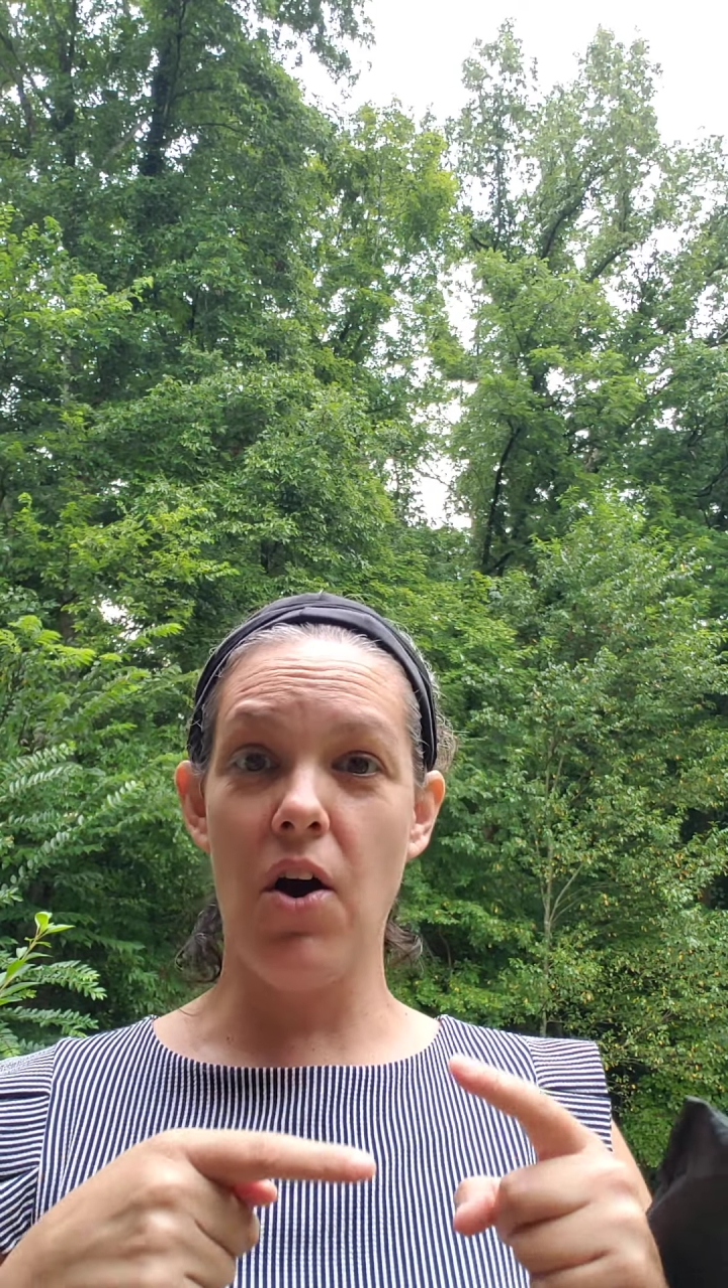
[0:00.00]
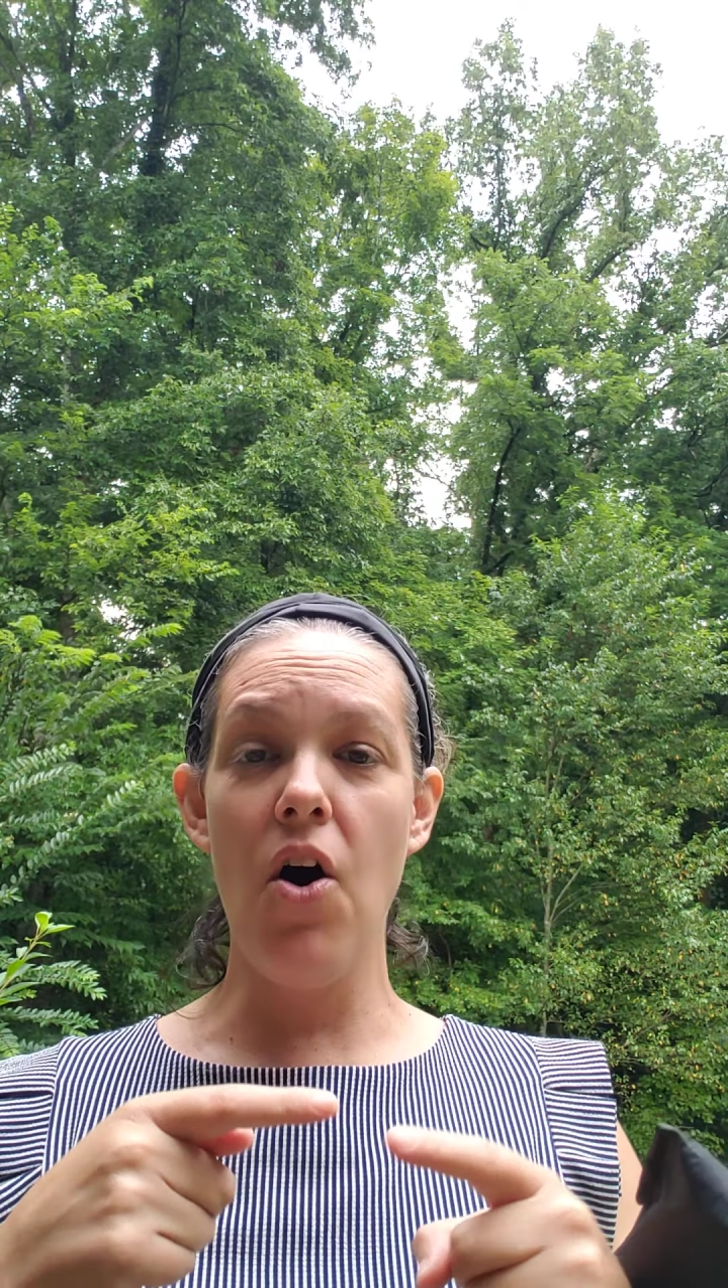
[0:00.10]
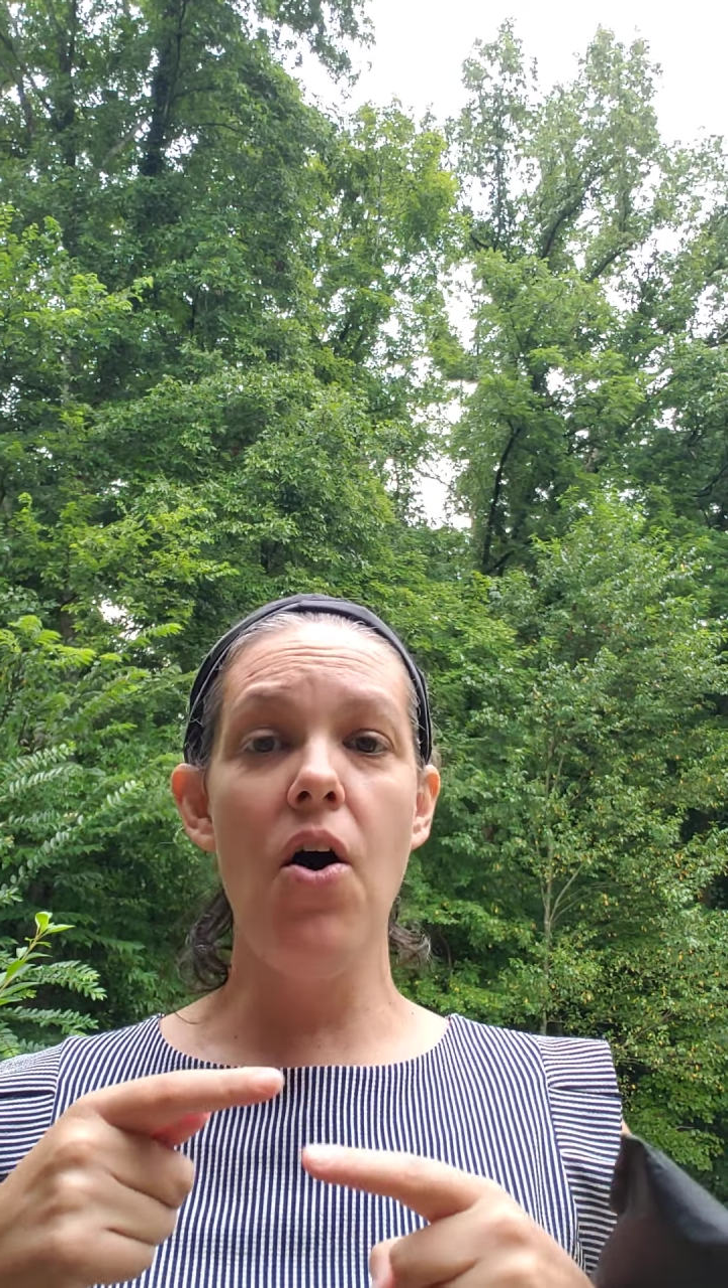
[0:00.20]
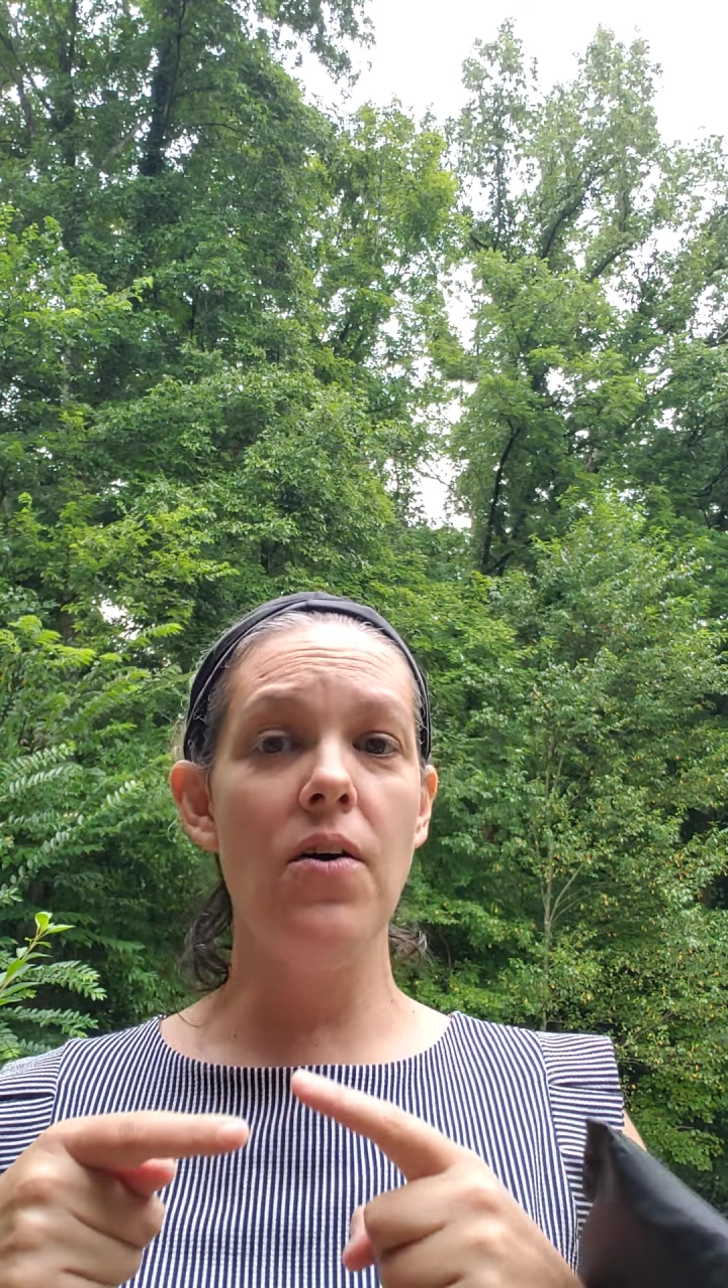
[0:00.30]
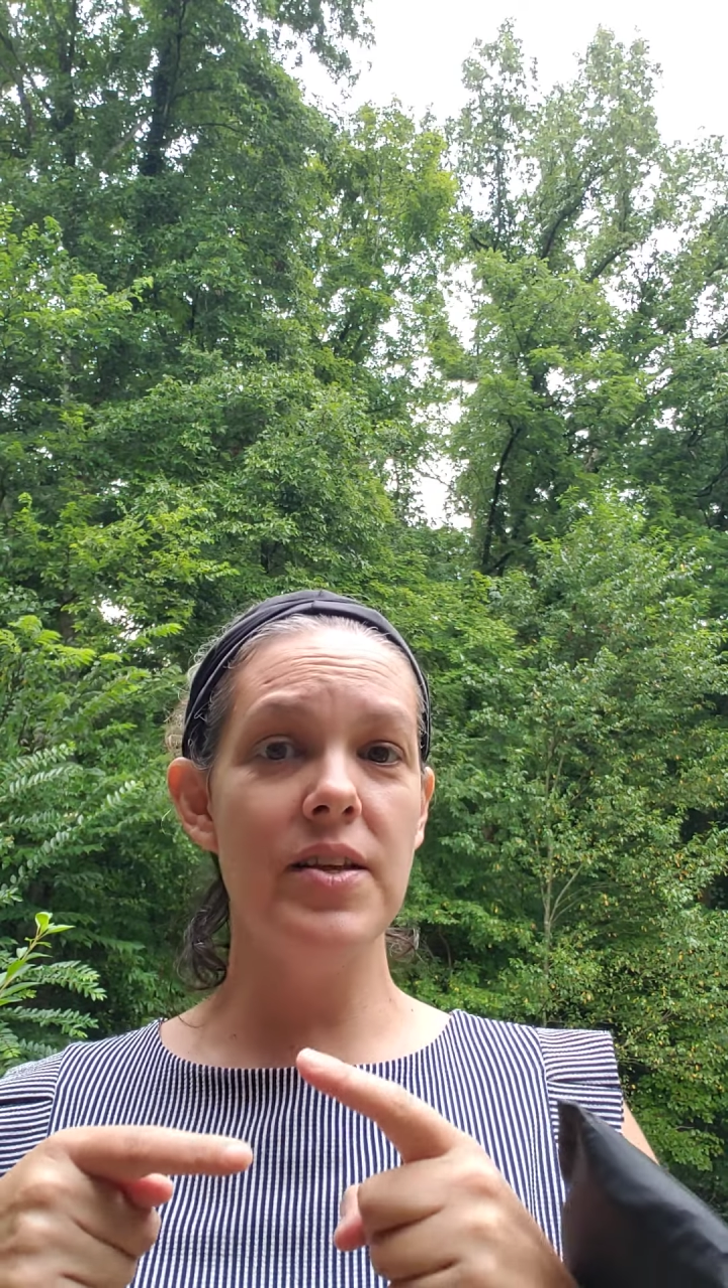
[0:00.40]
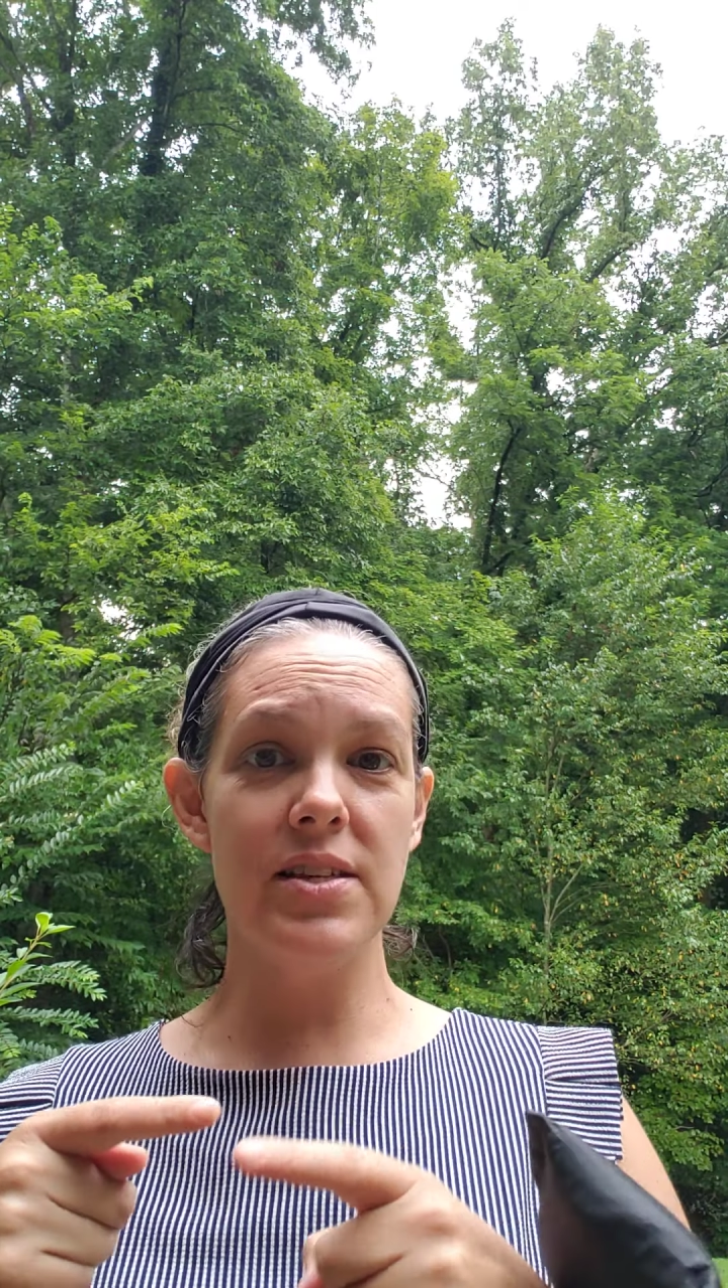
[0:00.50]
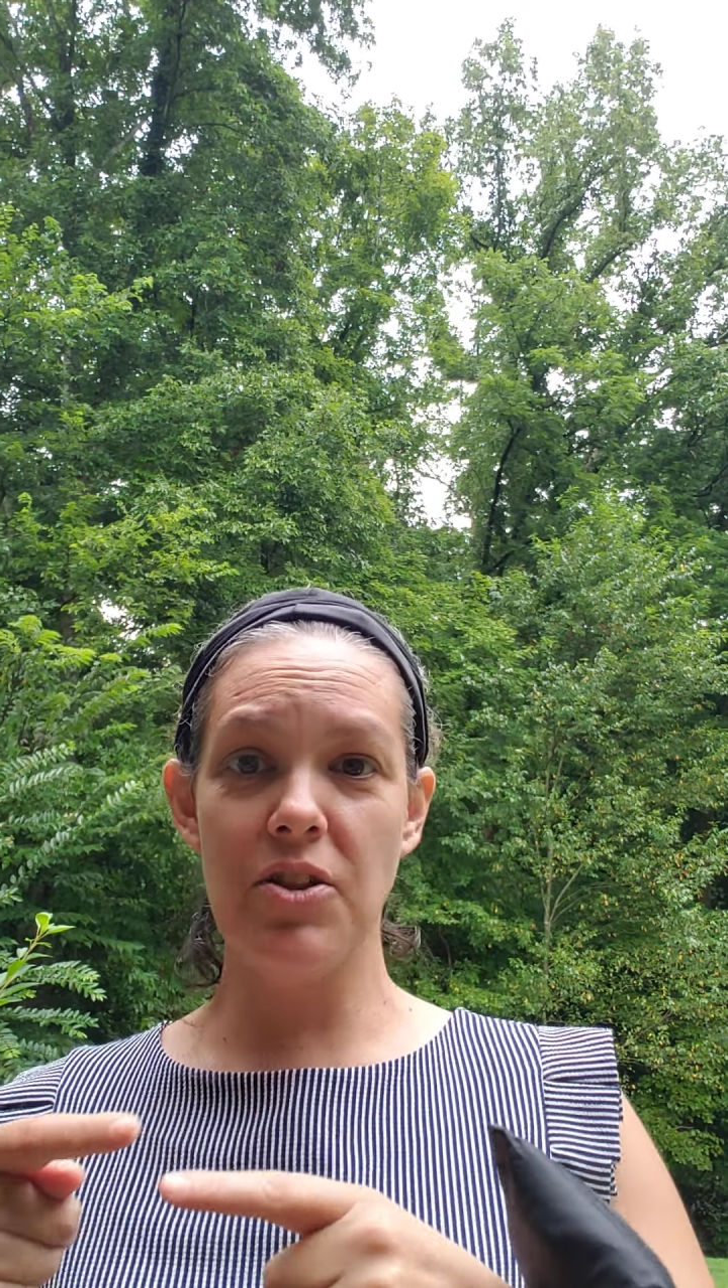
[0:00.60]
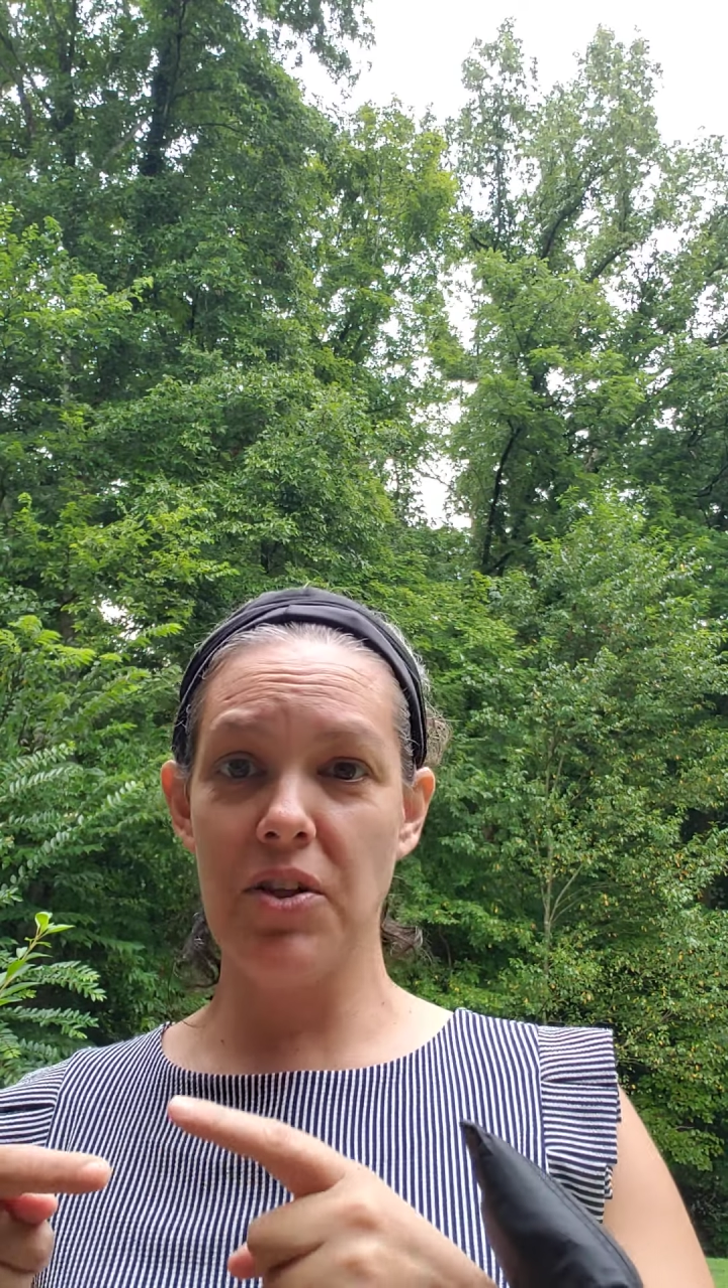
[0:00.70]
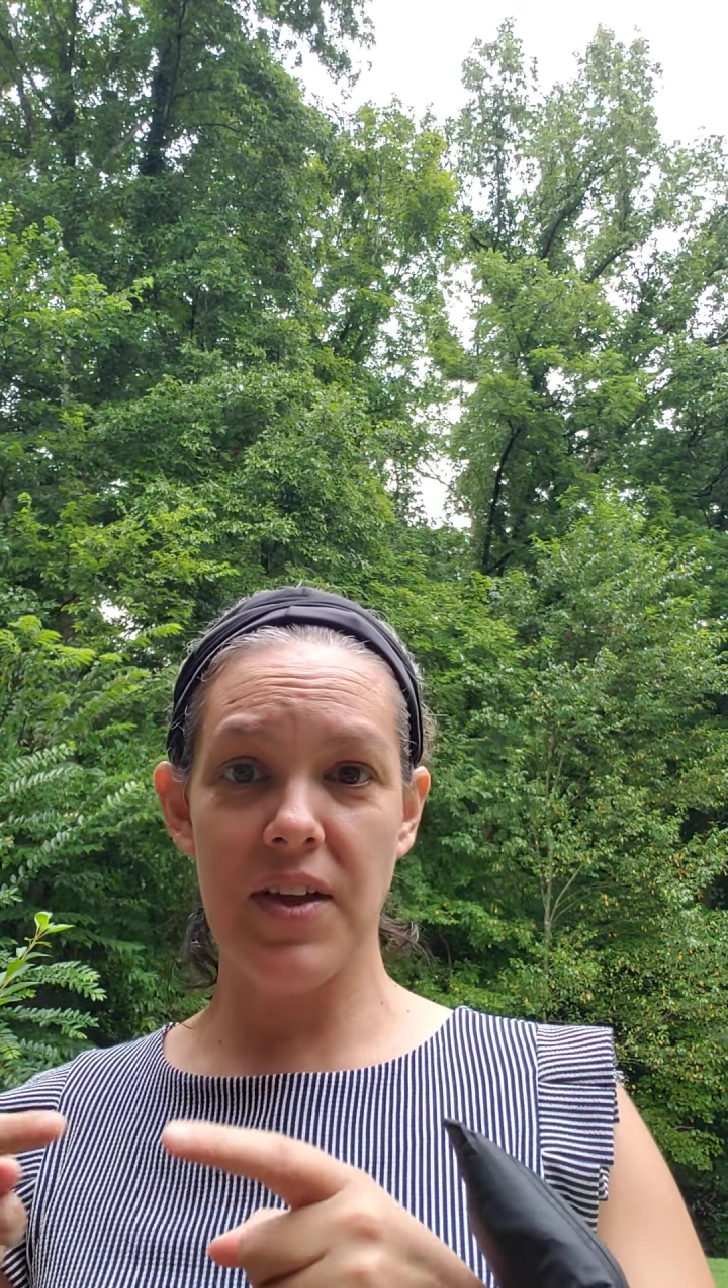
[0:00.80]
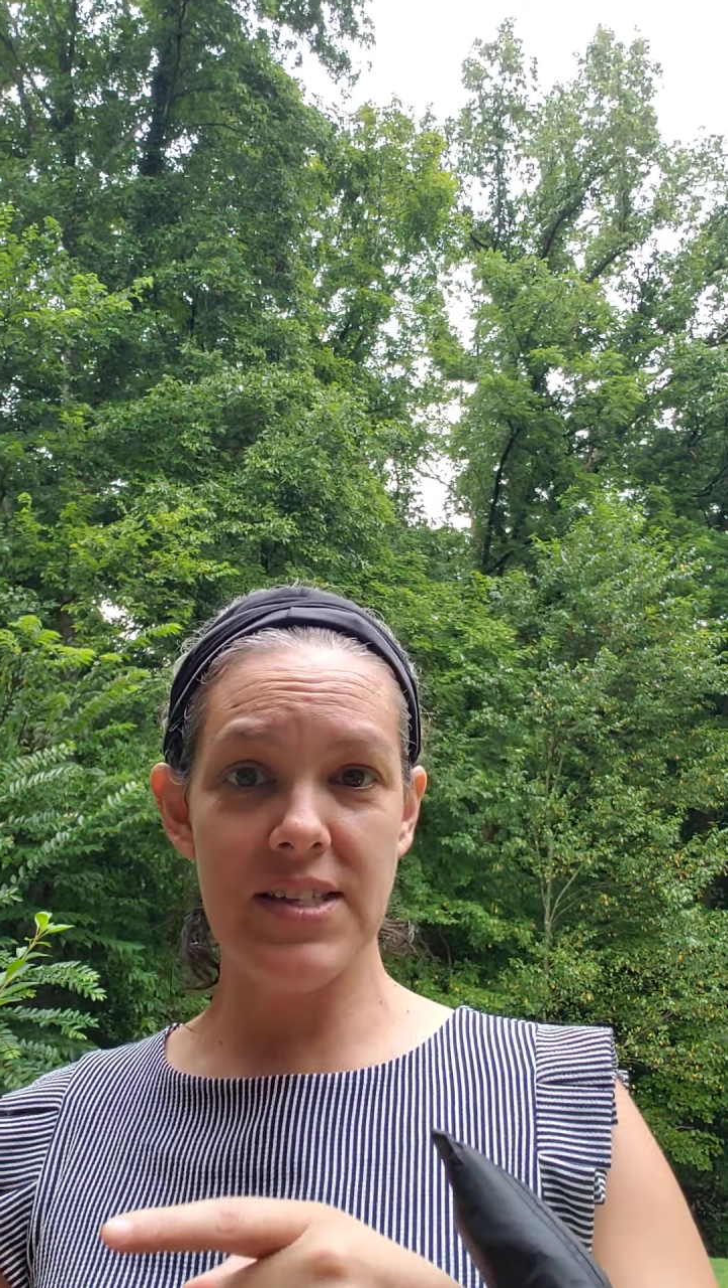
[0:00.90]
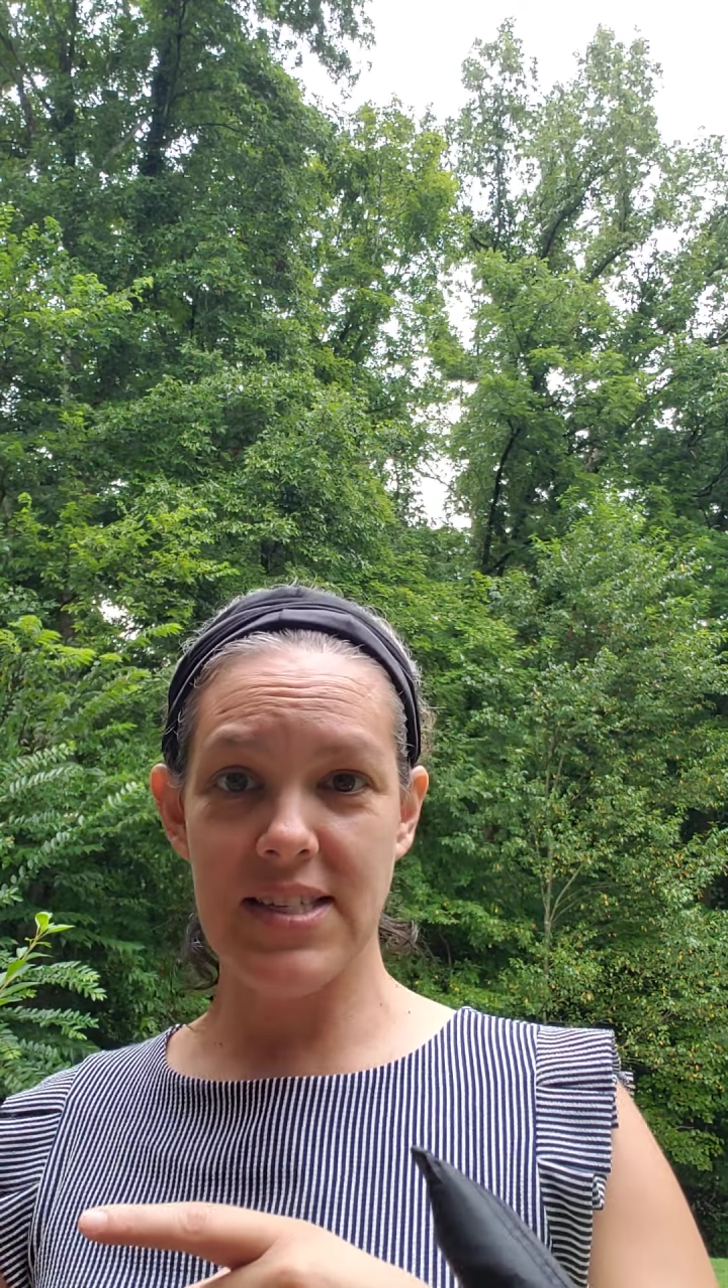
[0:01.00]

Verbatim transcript: all these other things